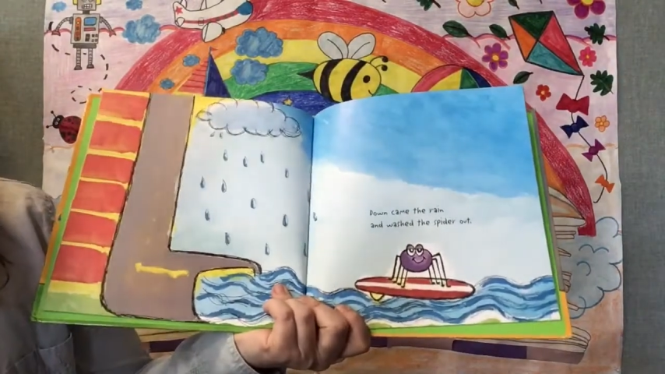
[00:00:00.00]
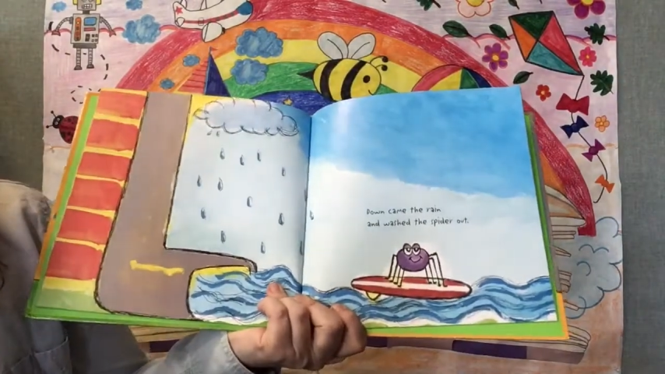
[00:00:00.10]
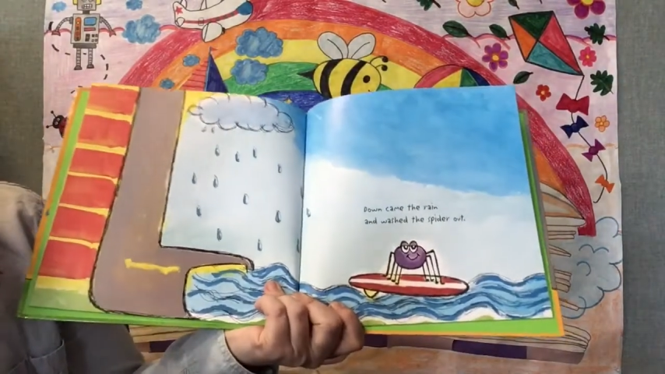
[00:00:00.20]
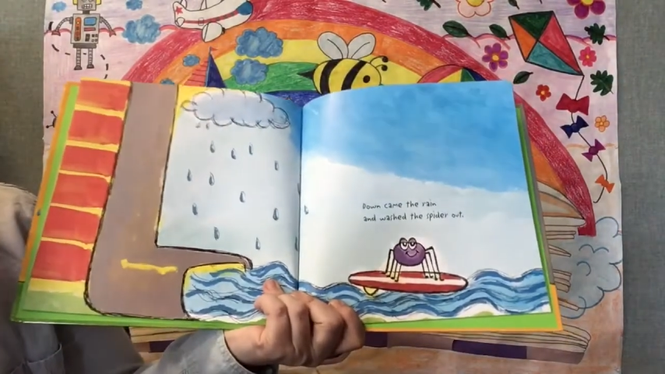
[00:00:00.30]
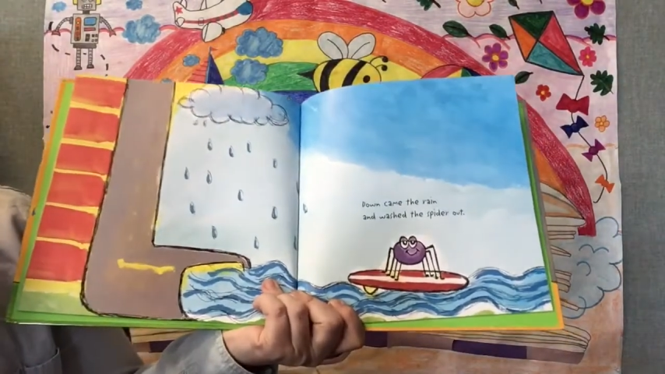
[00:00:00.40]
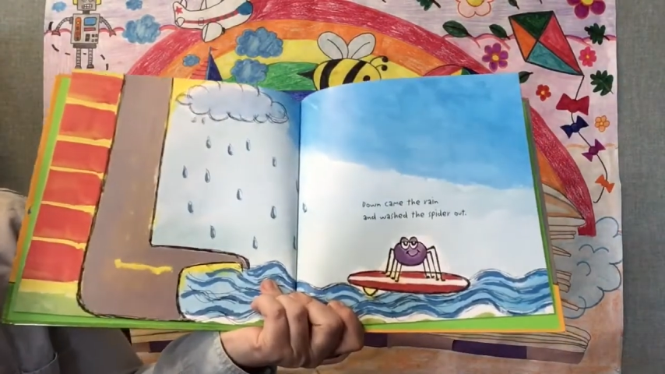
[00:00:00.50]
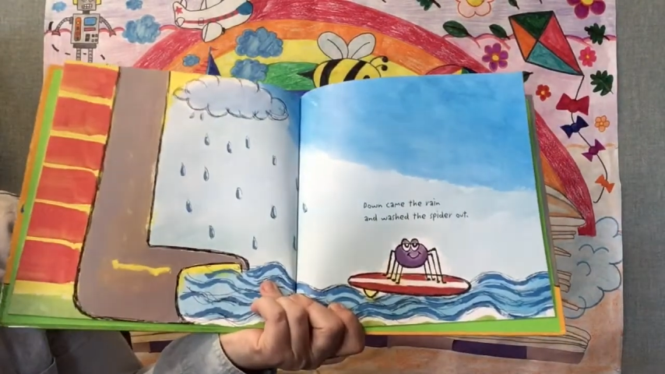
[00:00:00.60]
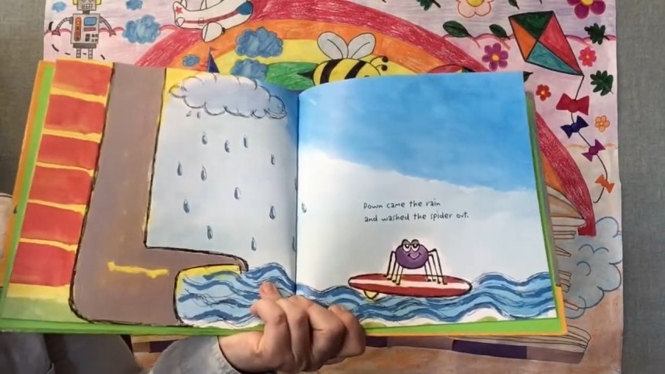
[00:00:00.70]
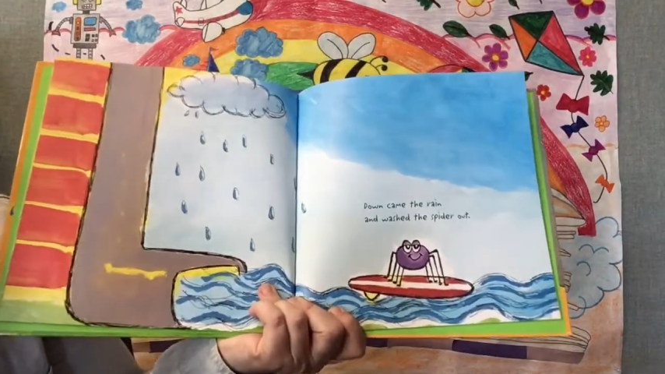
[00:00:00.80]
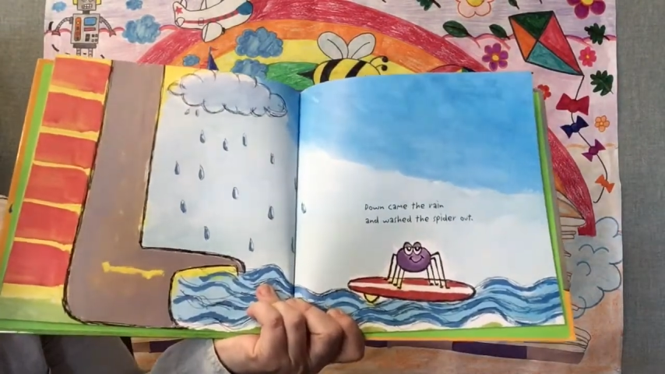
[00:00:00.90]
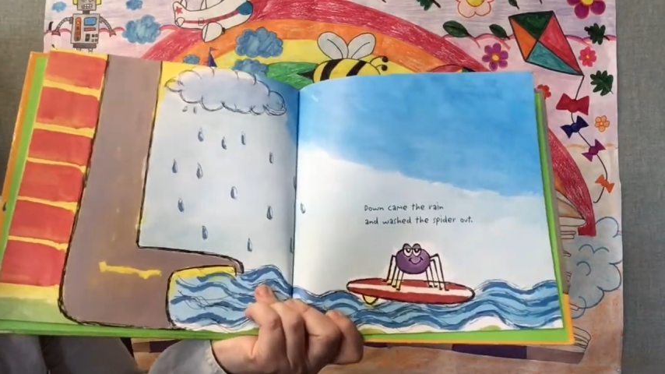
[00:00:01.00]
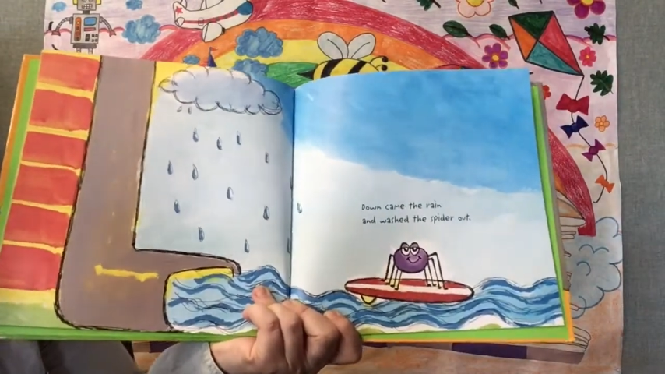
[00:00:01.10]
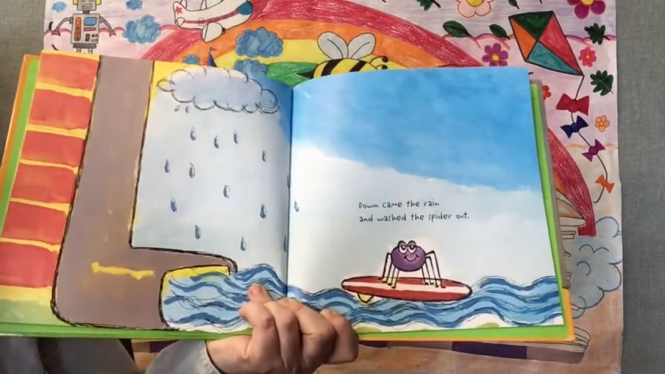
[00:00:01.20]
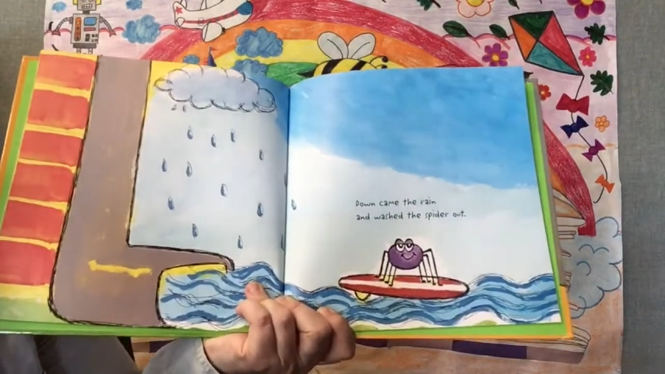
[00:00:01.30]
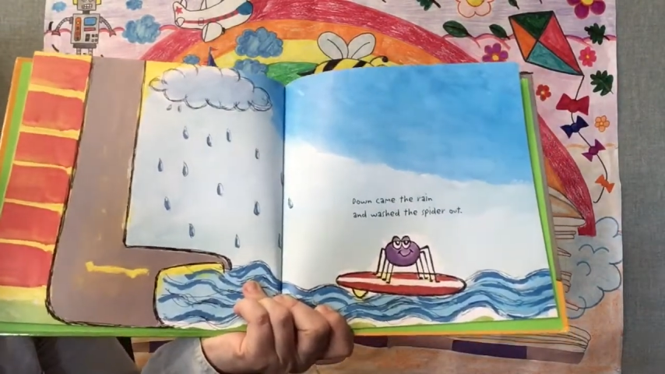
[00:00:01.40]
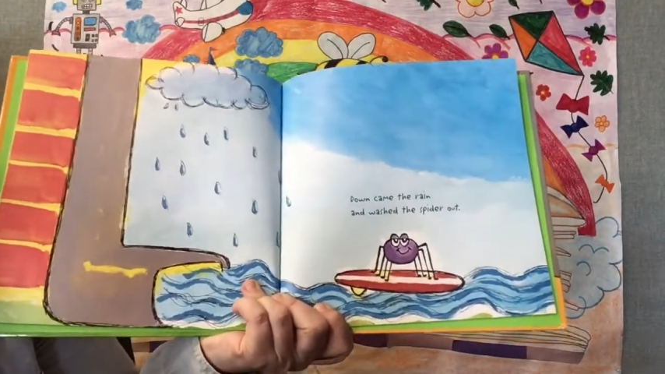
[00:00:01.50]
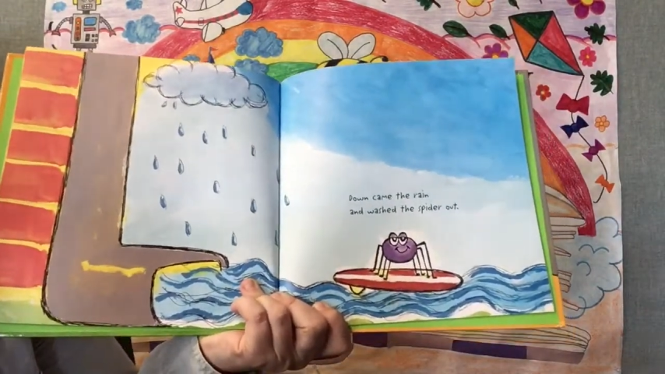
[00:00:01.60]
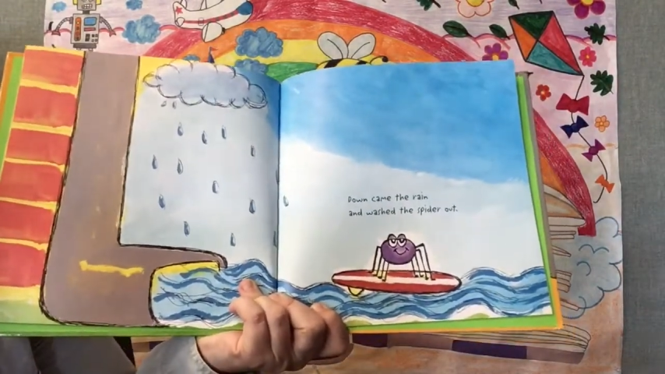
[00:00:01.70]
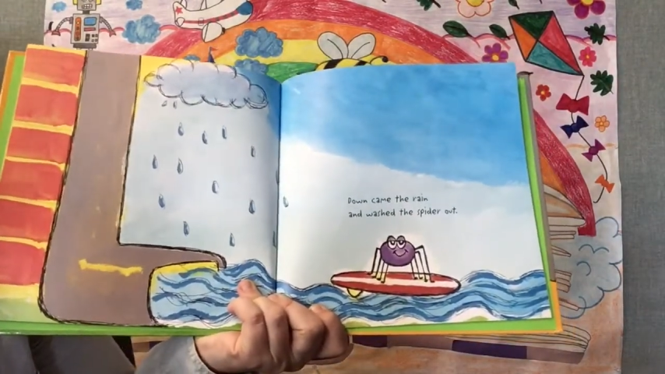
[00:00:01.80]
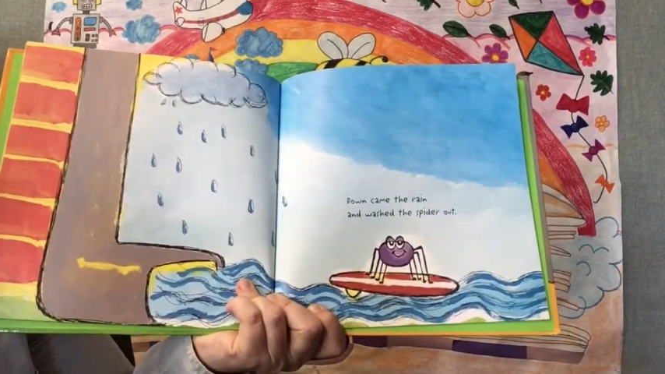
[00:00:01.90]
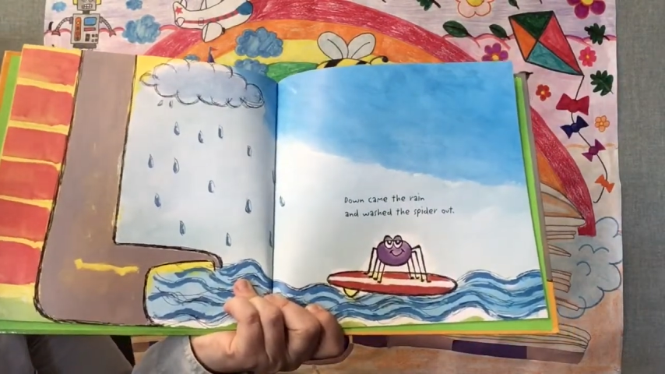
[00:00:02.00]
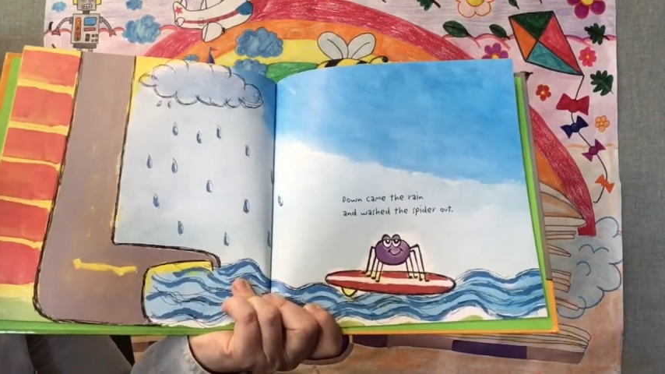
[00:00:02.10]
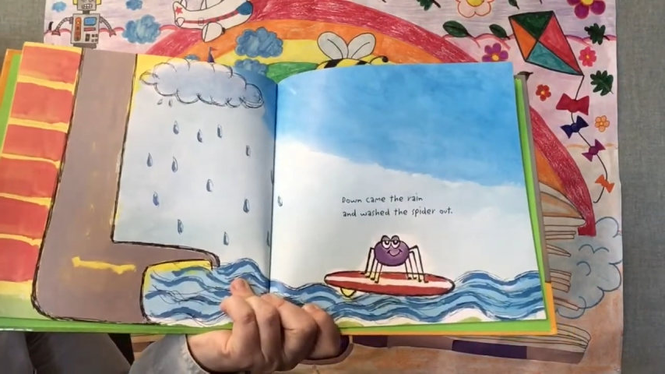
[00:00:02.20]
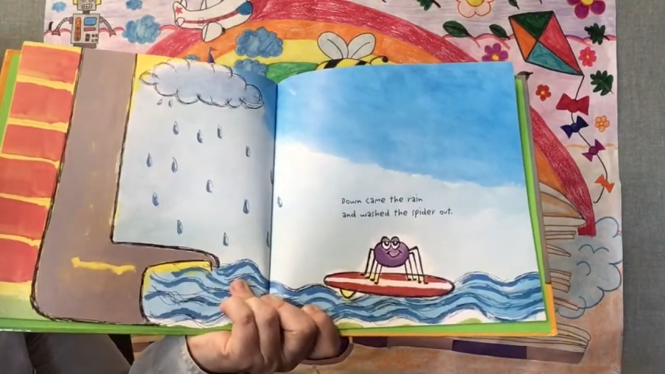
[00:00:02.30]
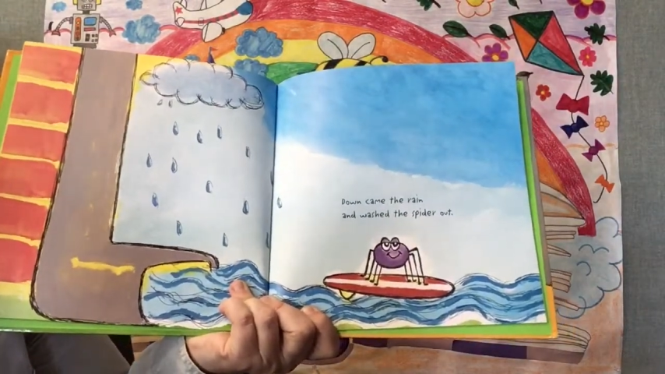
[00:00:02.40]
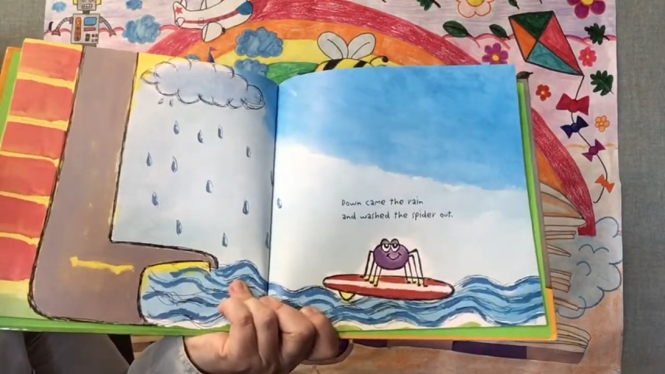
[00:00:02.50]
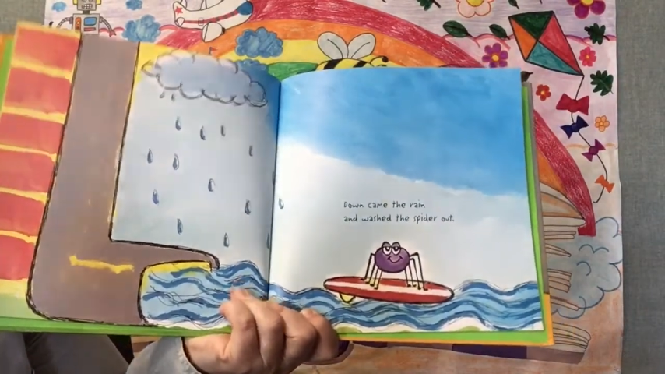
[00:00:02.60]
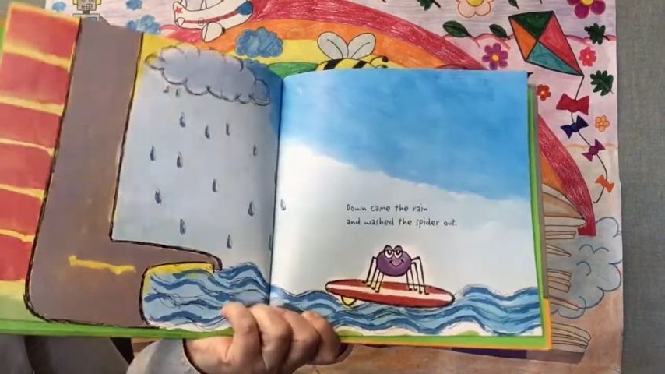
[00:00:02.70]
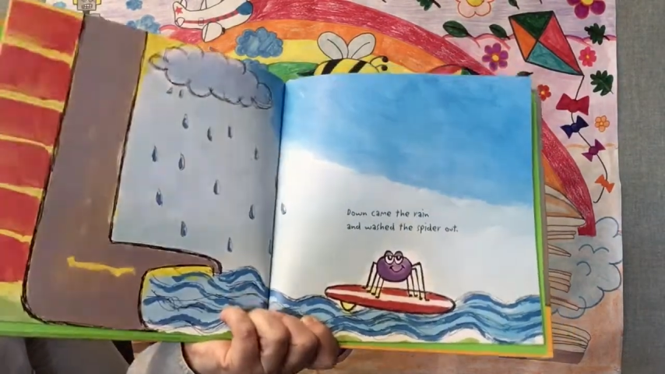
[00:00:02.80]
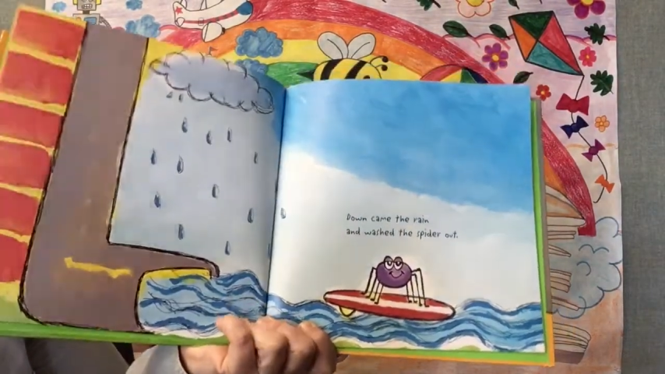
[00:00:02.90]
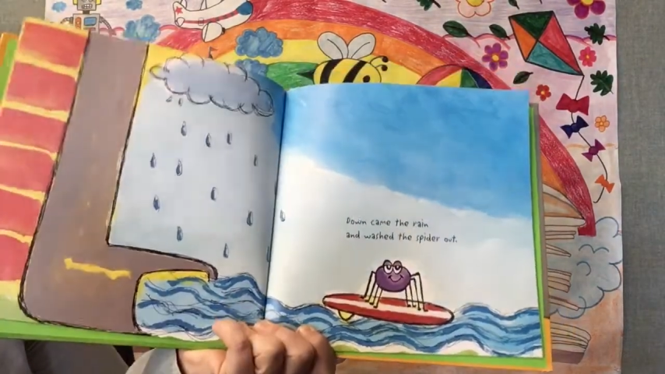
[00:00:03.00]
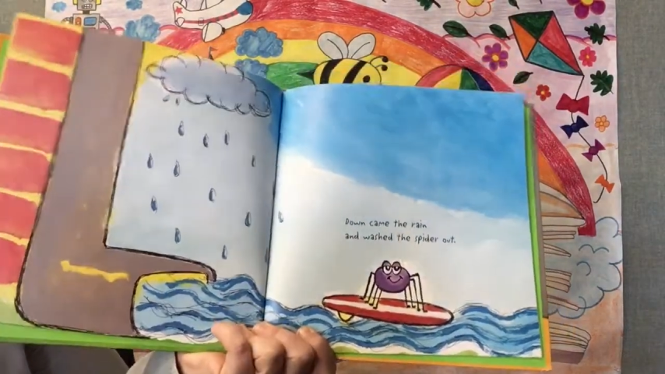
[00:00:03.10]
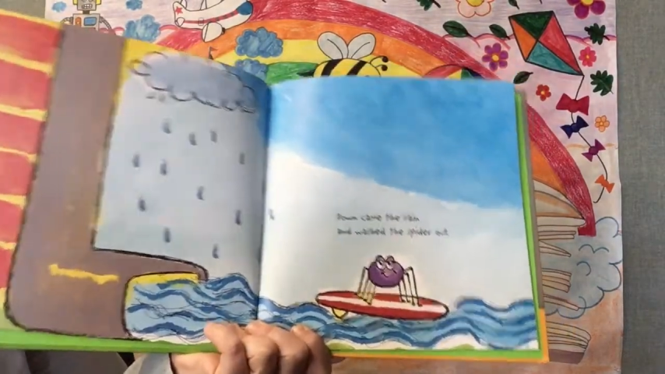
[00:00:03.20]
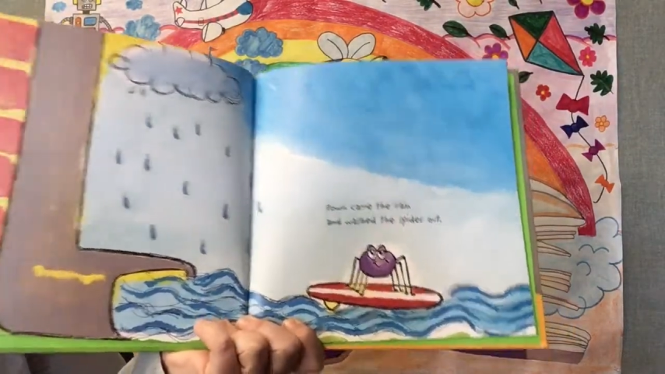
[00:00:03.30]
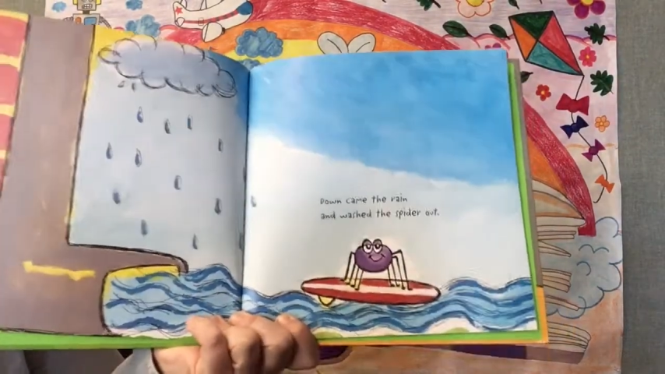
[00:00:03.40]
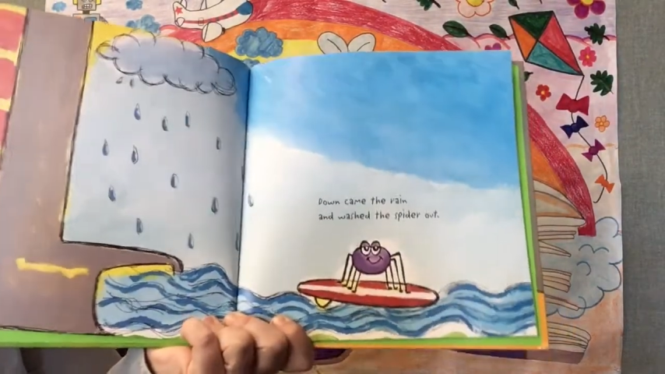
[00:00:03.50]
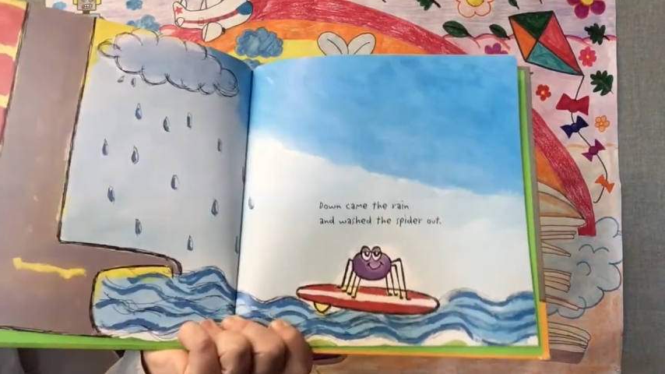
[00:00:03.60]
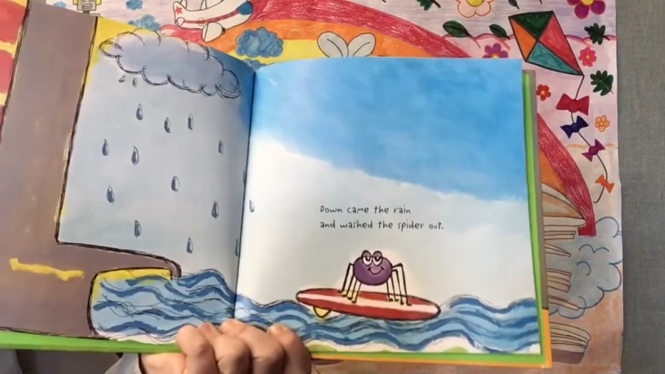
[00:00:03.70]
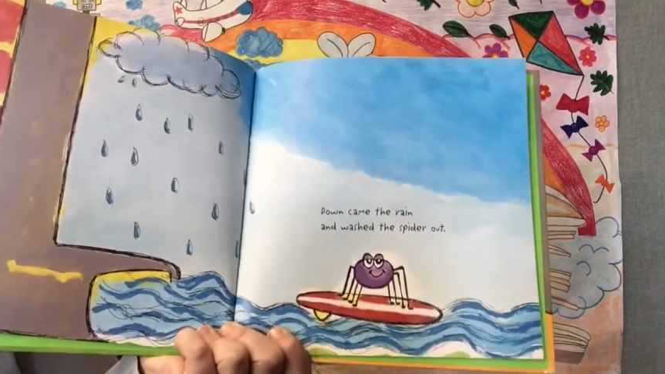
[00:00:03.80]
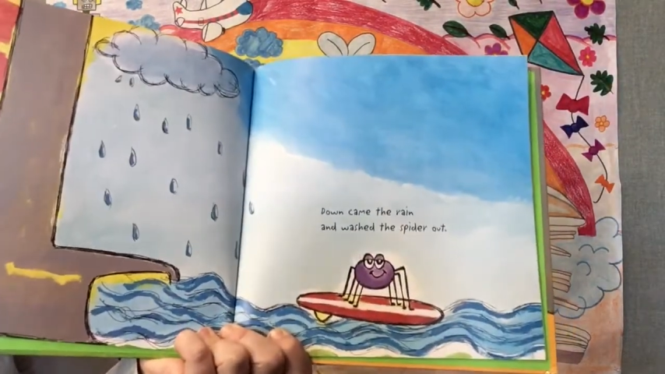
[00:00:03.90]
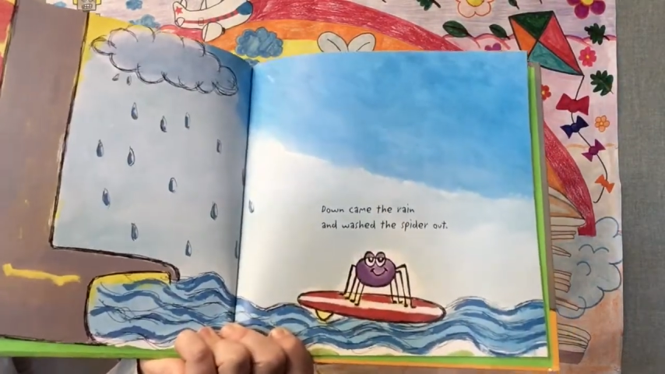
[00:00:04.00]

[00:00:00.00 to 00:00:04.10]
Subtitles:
No face is visible, so there are no lips to read.